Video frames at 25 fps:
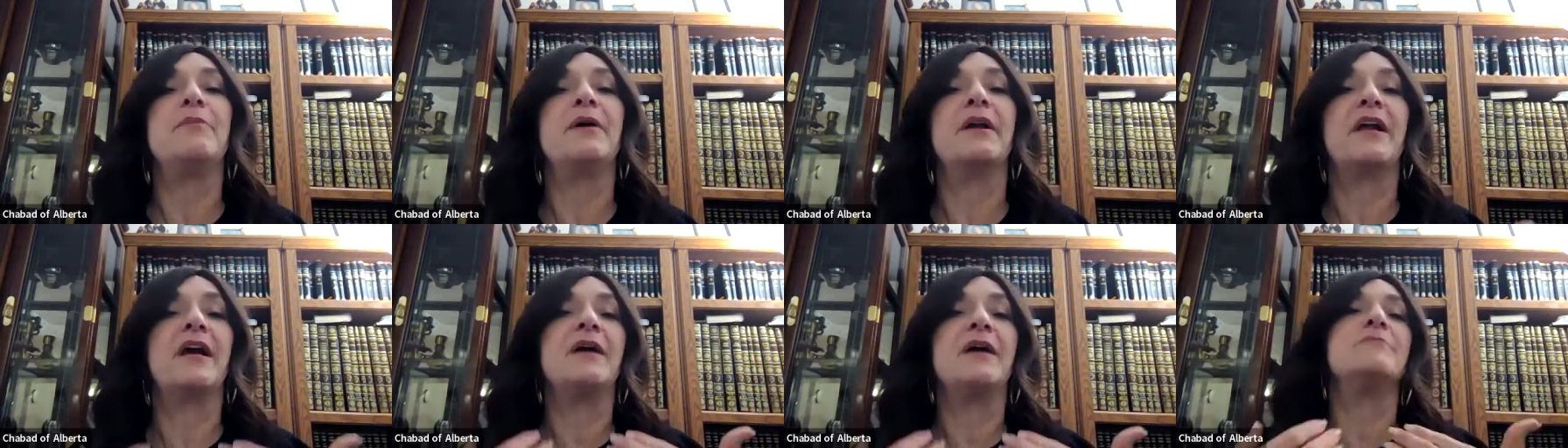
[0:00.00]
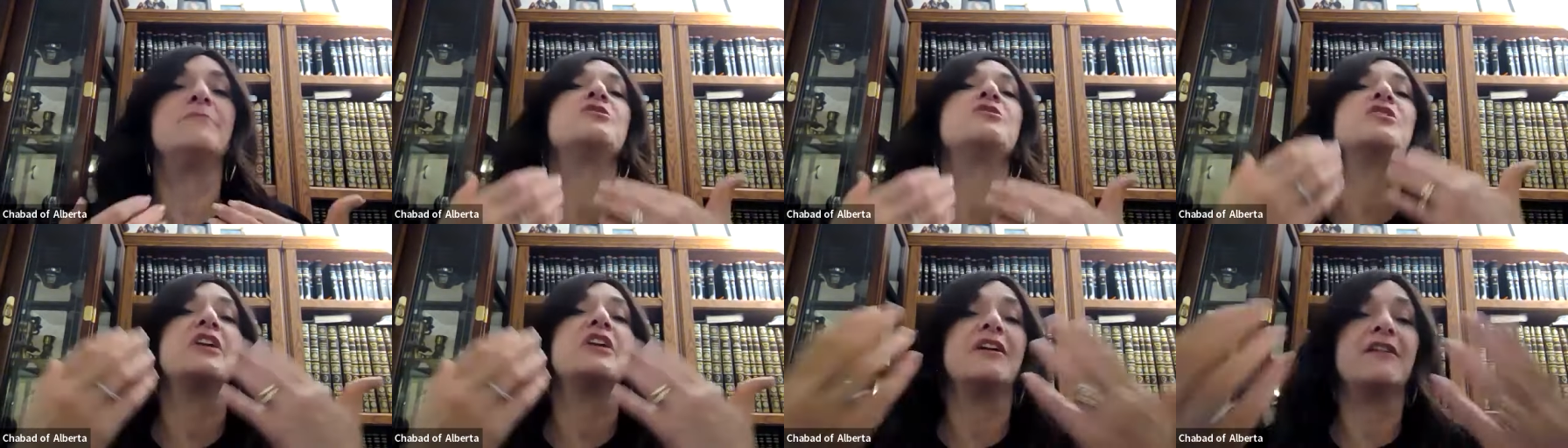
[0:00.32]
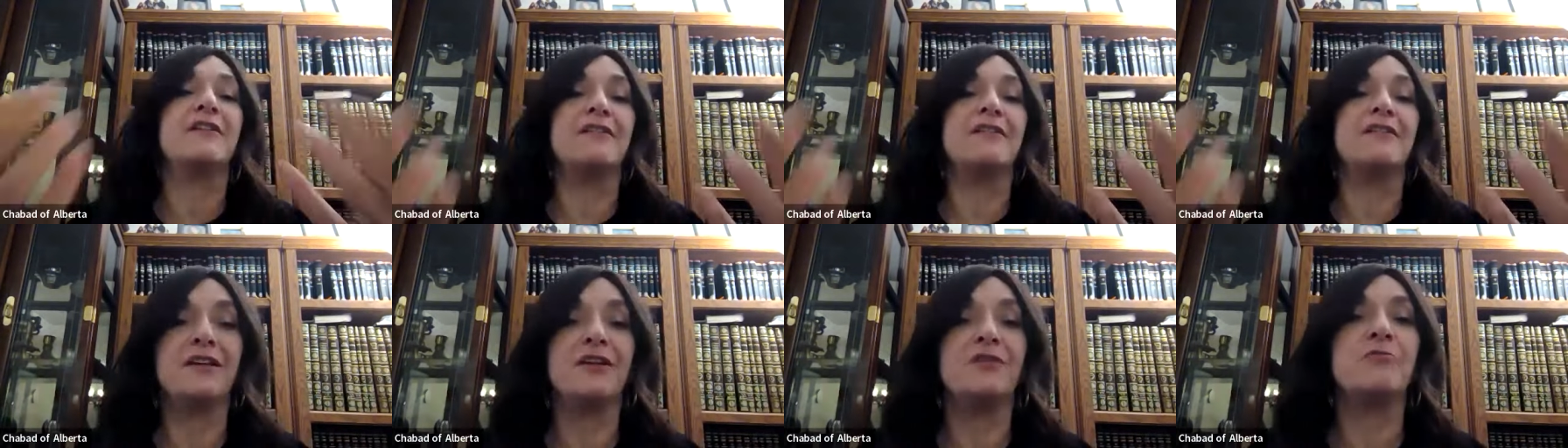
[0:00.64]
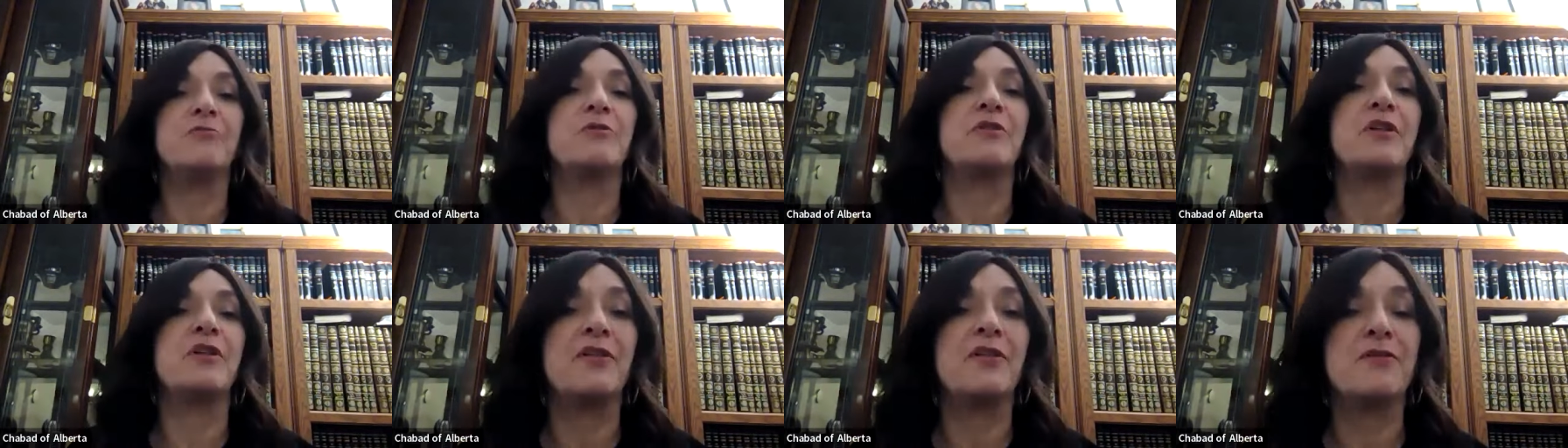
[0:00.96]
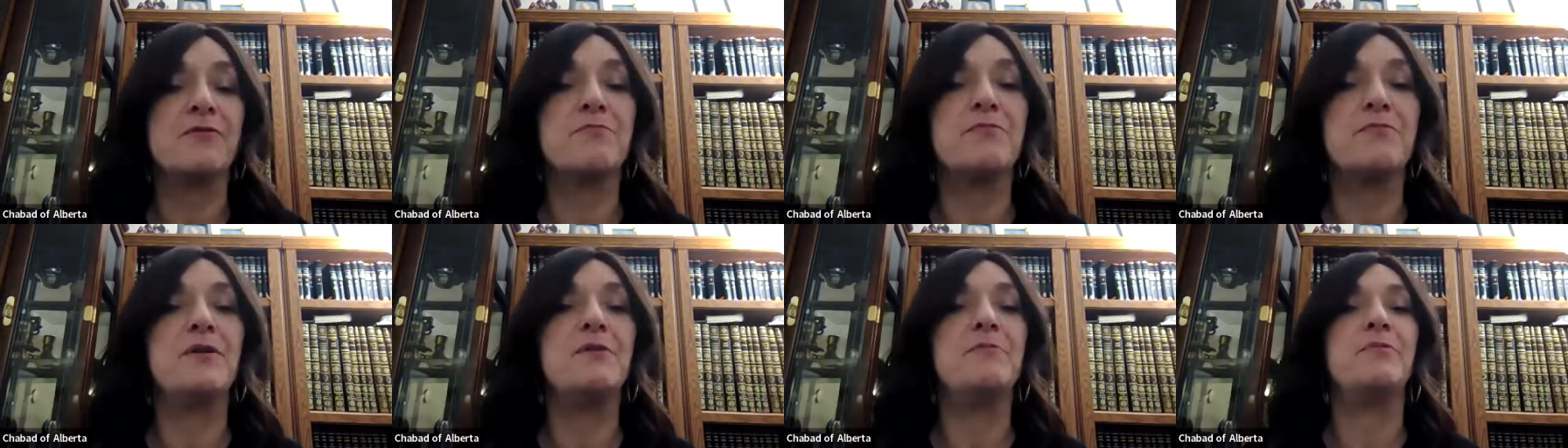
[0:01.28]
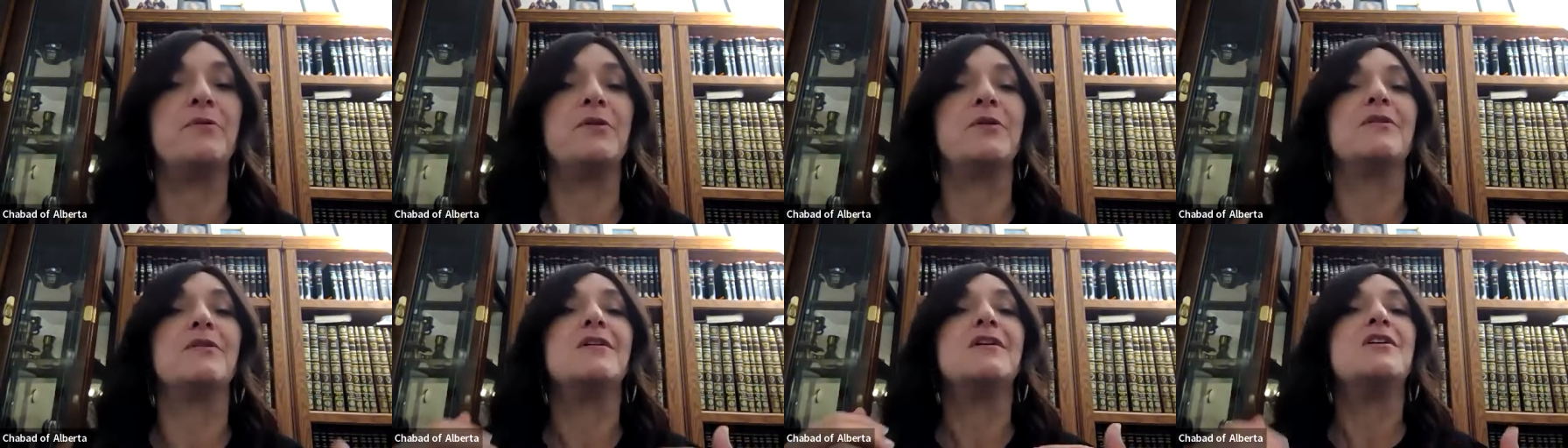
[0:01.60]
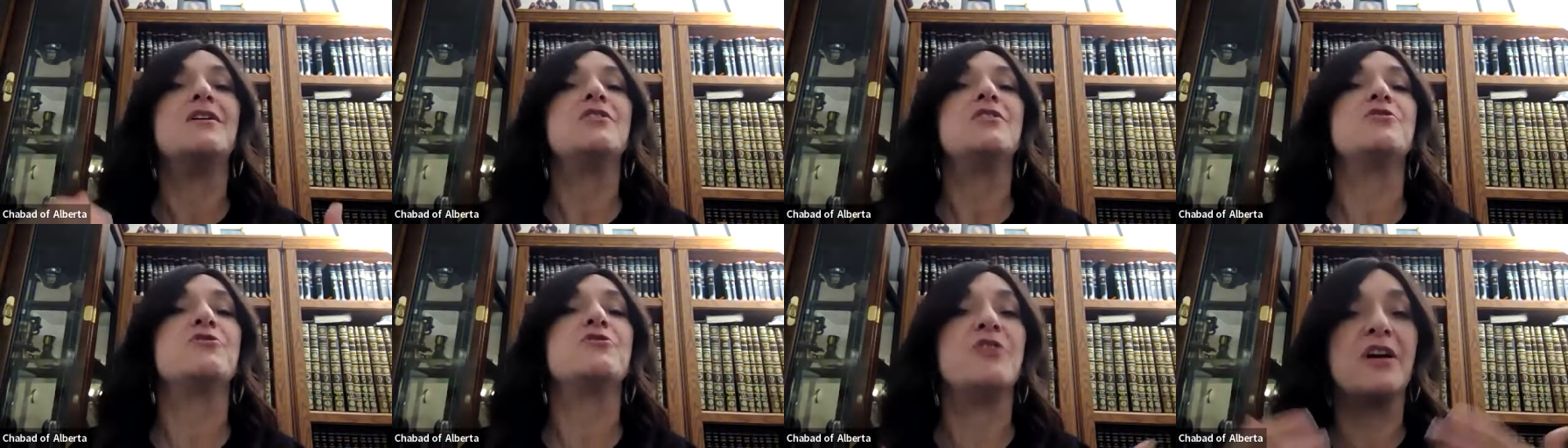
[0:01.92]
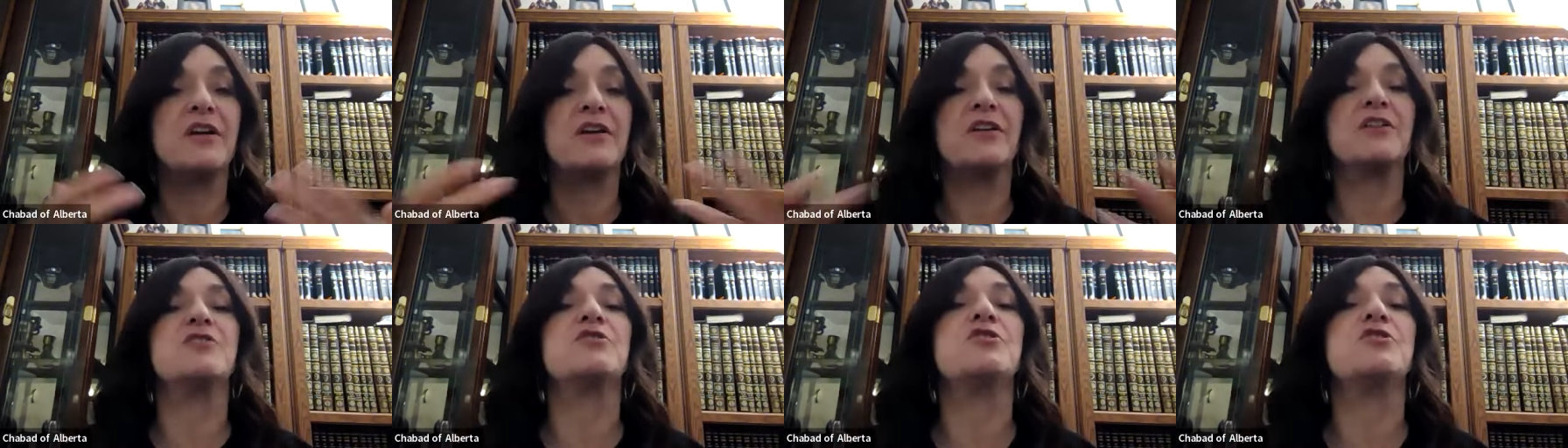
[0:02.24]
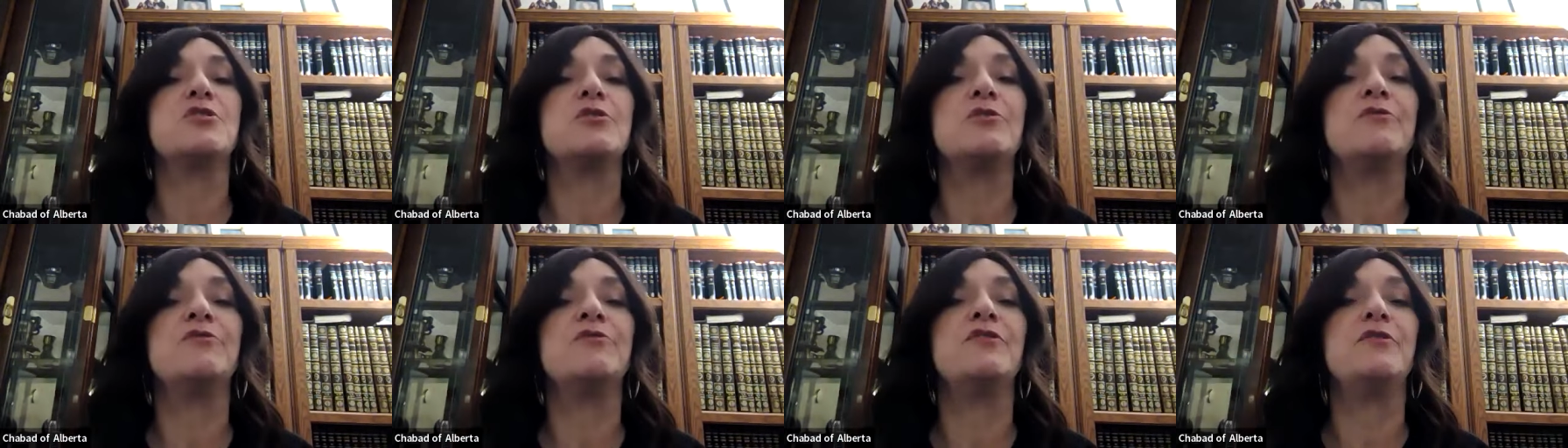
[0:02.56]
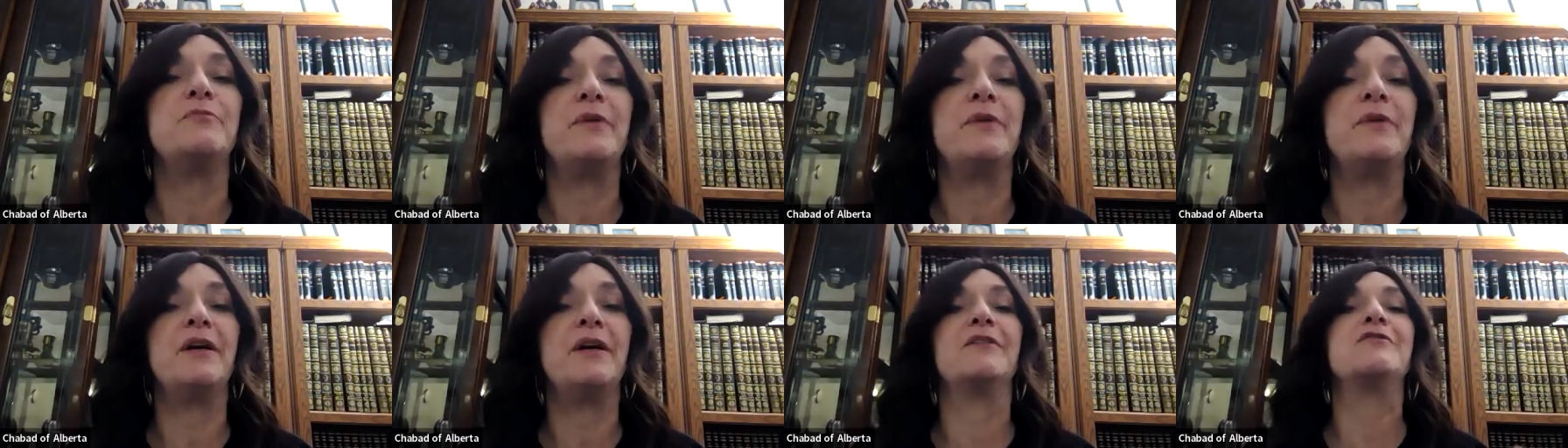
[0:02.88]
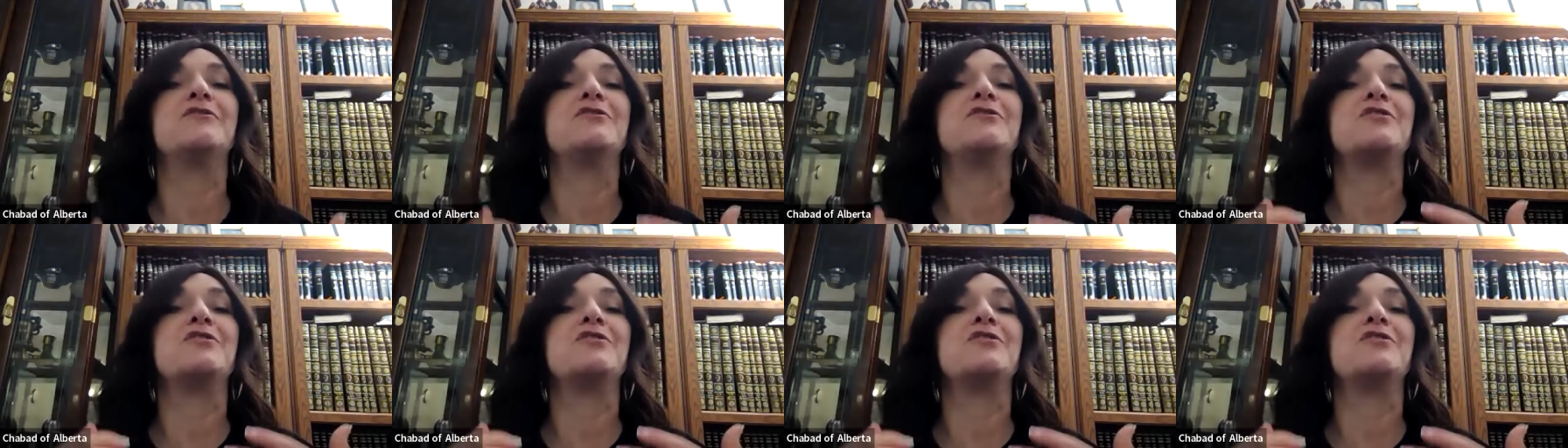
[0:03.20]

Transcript: but I'm sharing it with other people so I can serve you better,